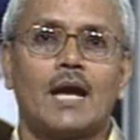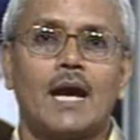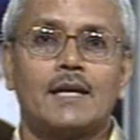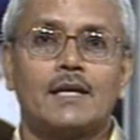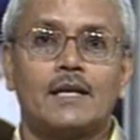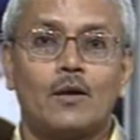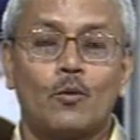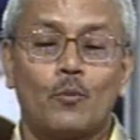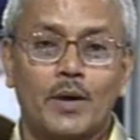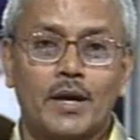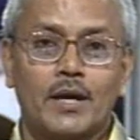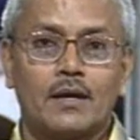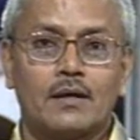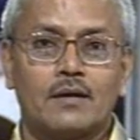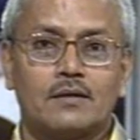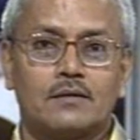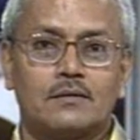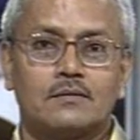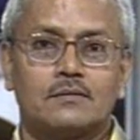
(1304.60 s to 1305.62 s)
And in a
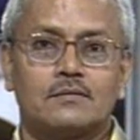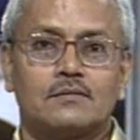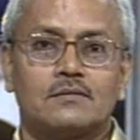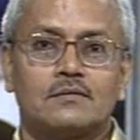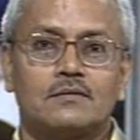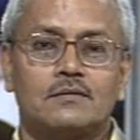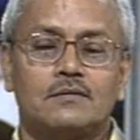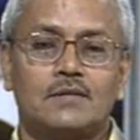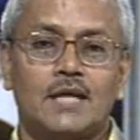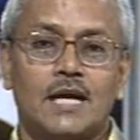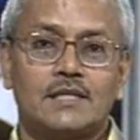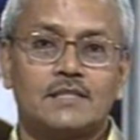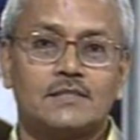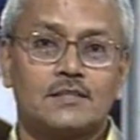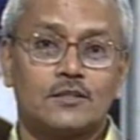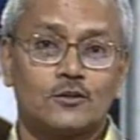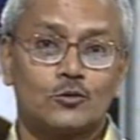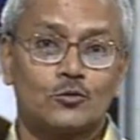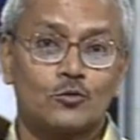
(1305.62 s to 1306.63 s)
way, that
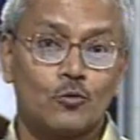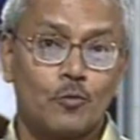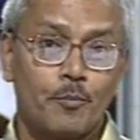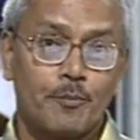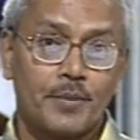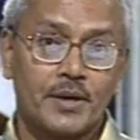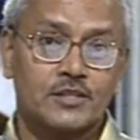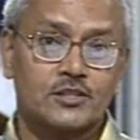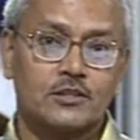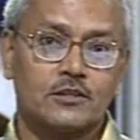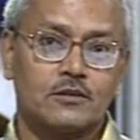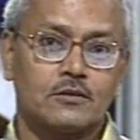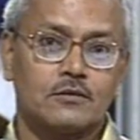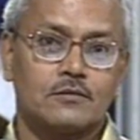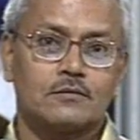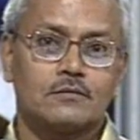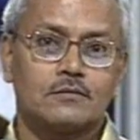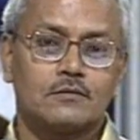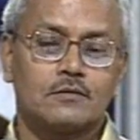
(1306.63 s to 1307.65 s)
is a true picture
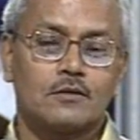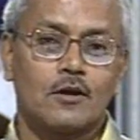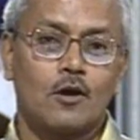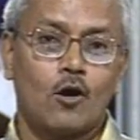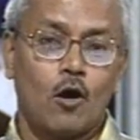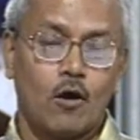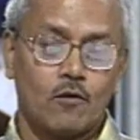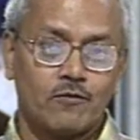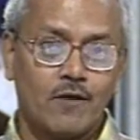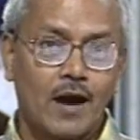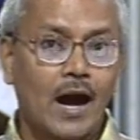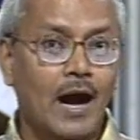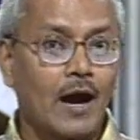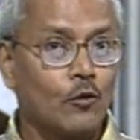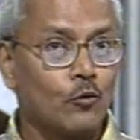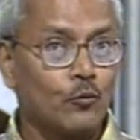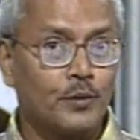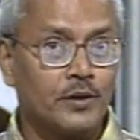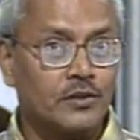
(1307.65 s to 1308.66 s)
of
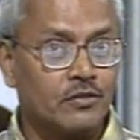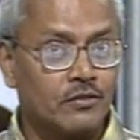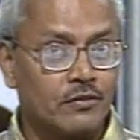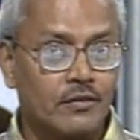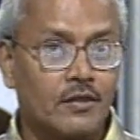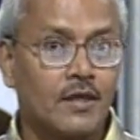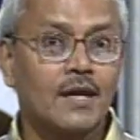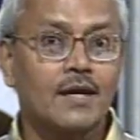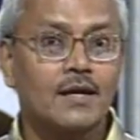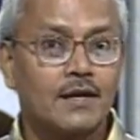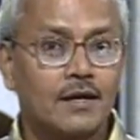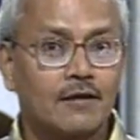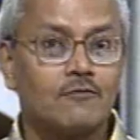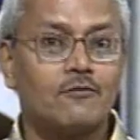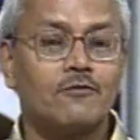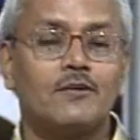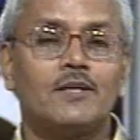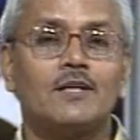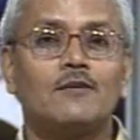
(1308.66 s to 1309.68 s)
how we think
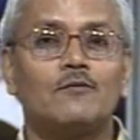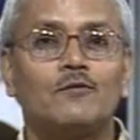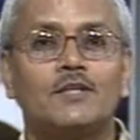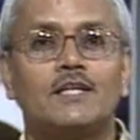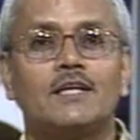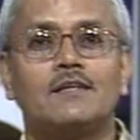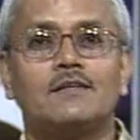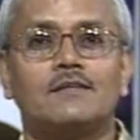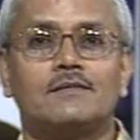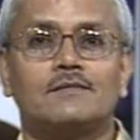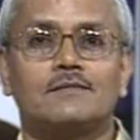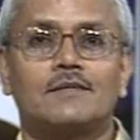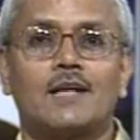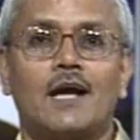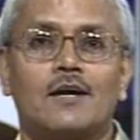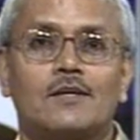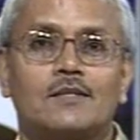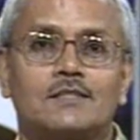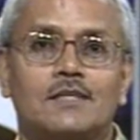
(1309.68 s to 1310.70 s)
and feel within
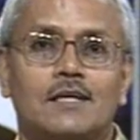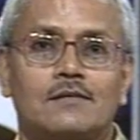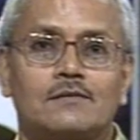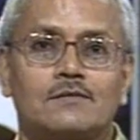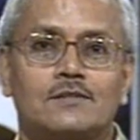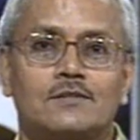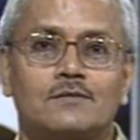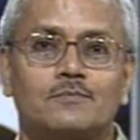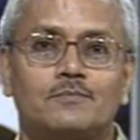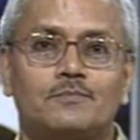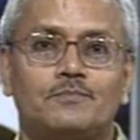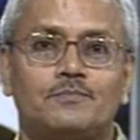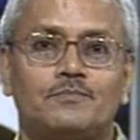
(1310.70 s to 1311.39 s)
ourselves.